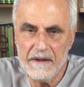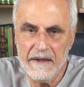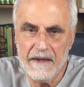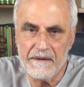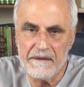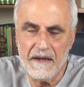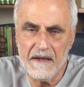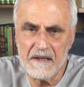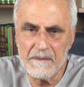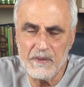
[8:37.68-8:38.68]
And the
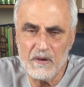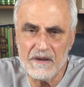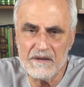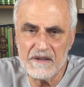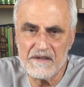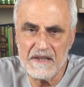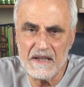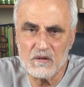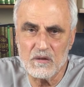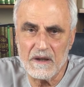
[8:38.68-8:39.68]
other point is
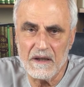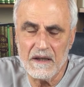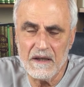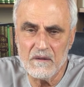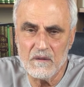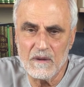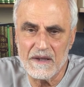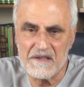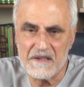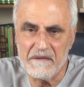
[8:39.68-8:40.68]
that Quran
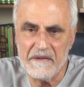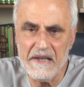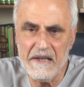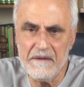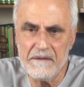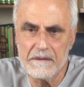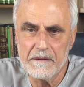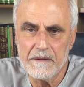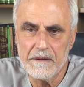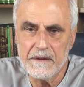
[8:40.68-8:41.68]
was revealed
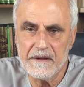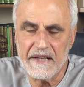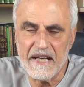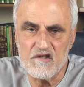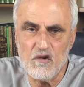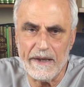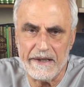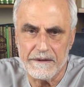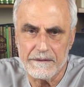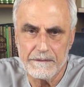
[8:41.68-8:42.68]
gradually